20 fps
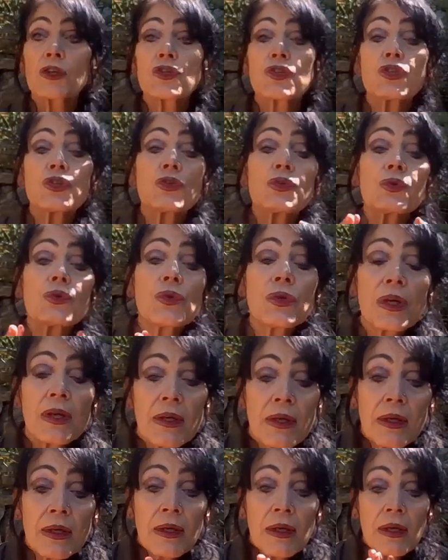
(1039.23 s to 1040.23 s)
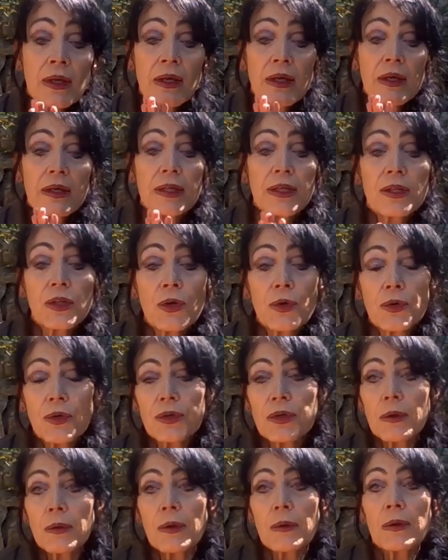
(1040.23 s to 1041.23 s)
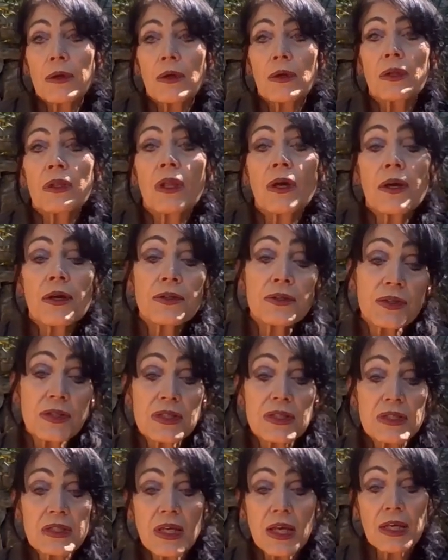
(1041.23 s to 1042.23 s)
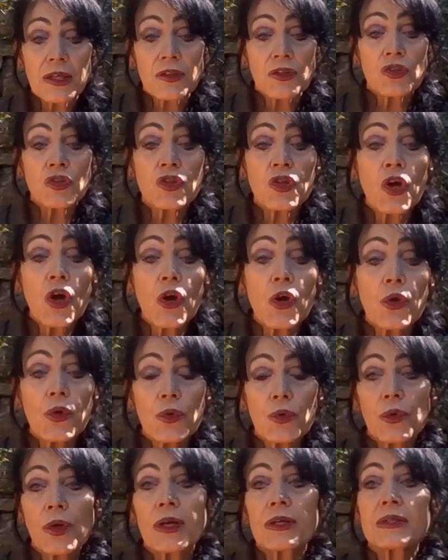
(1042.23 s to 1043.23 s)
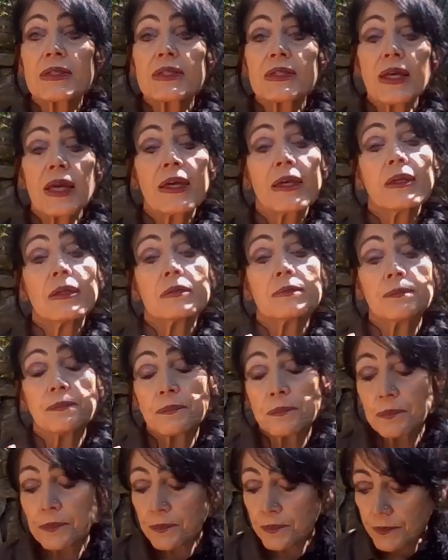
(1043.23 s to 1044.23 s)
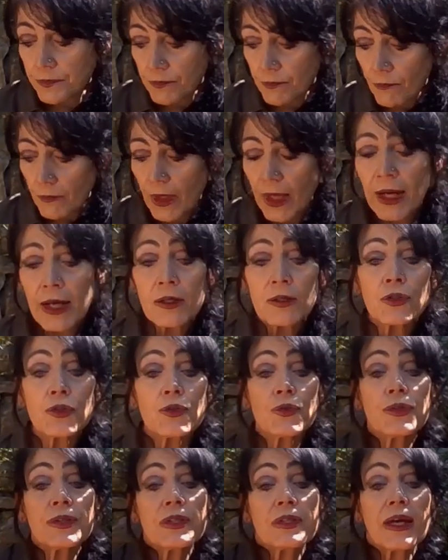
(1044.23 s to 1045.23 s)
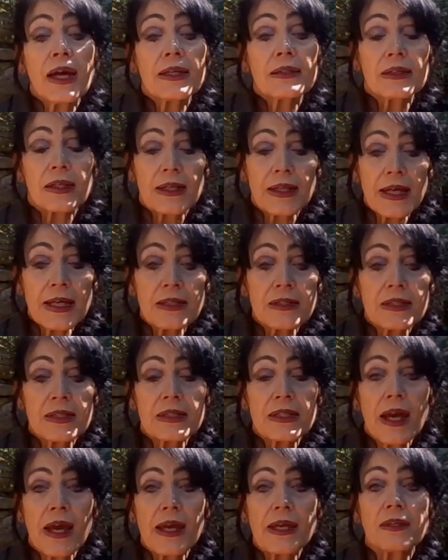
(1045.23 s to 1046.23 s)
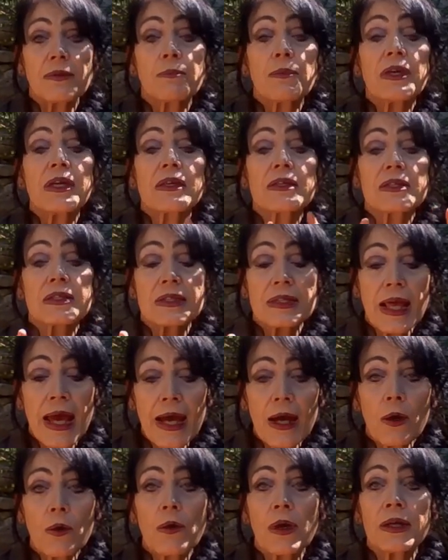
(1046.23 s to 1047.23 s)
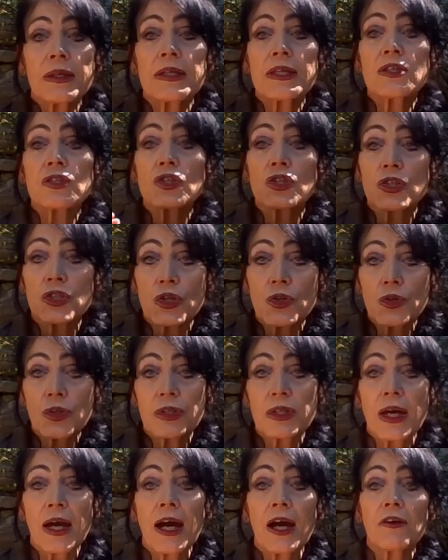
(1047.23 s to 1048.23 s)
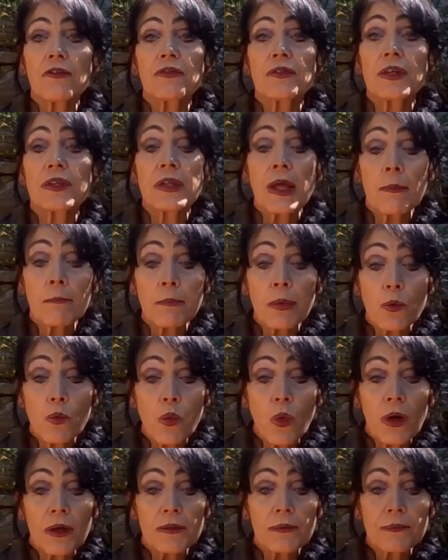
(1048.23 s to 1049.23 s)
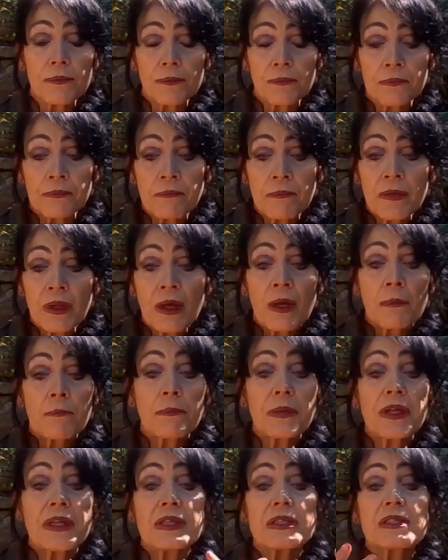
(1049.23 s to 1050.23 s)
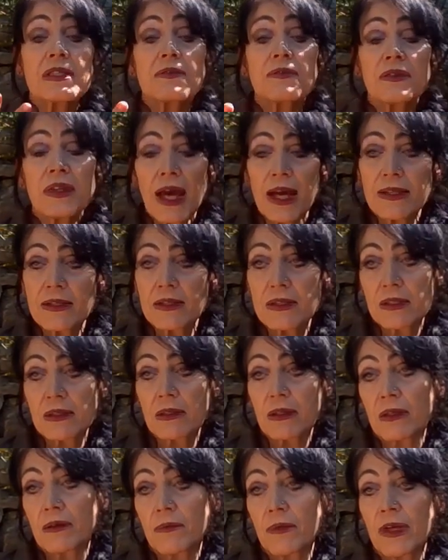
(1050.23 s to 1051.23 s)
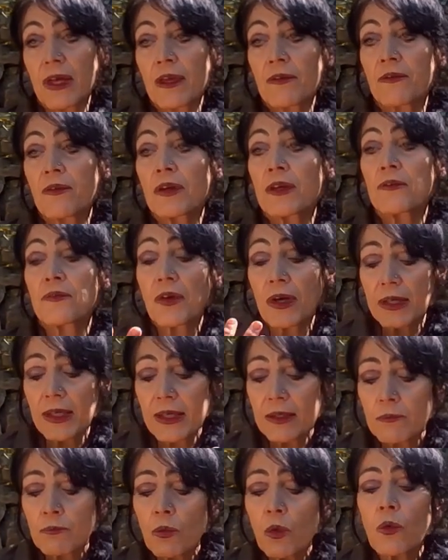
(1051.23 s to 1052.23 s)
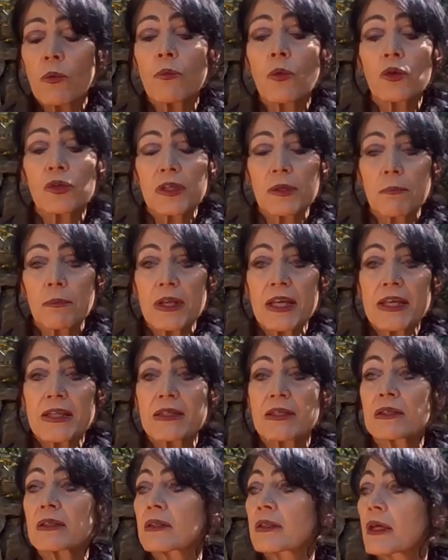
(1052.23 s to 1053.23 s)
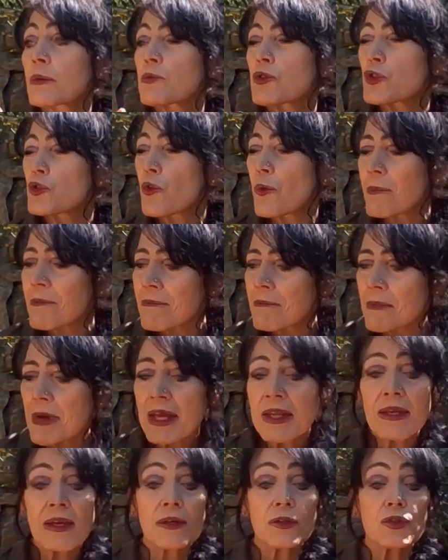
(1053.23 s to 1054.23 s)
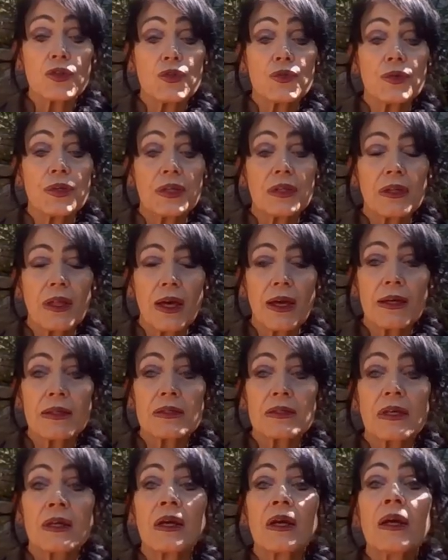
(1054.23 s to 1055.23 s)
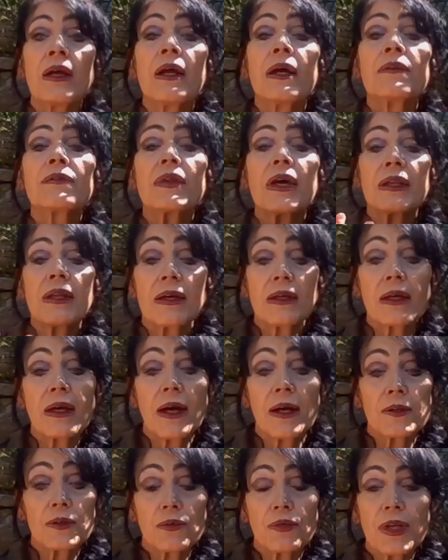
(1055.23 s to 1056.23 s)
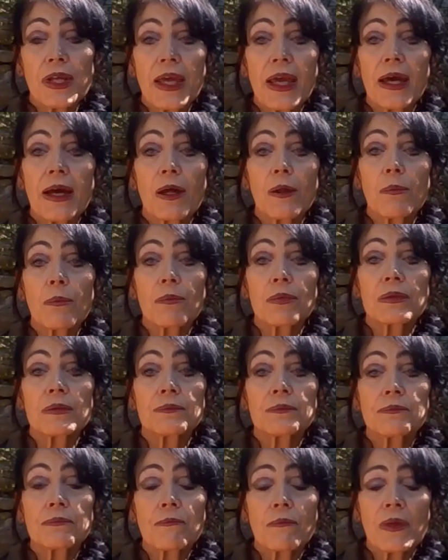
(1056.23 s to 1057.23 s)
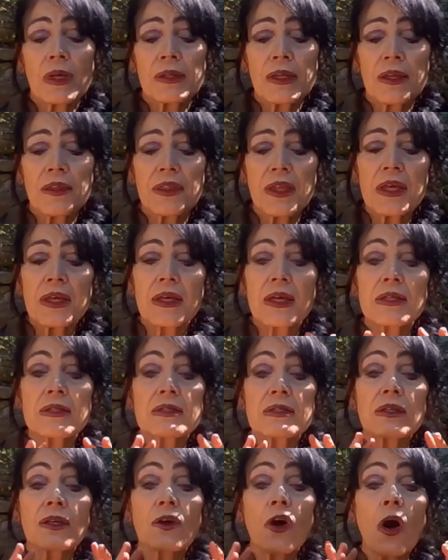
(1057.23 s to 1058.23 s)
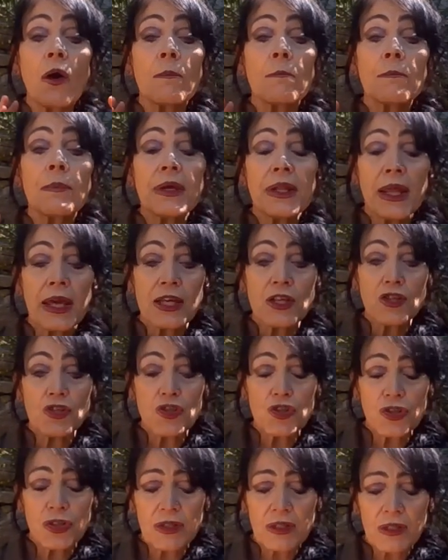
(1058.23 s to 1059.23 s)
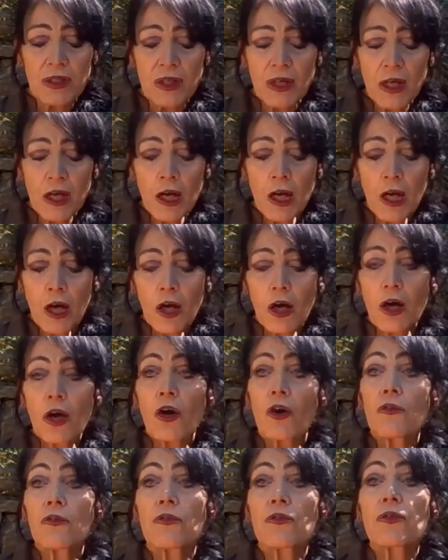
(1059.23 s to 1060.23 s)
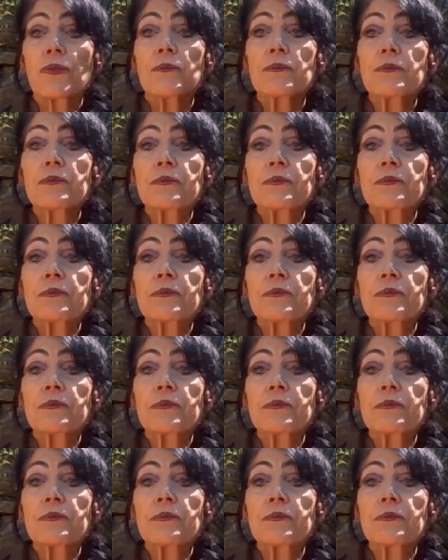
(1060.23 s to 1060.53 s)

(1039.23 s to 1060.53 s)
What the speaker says: to, you know, learn to say no and say, I'll do it at a later date, because now I need to look after number one. Because if I get more and more depleted, and I'm sure many are doing that, then I can't really help. And I think it's a combination of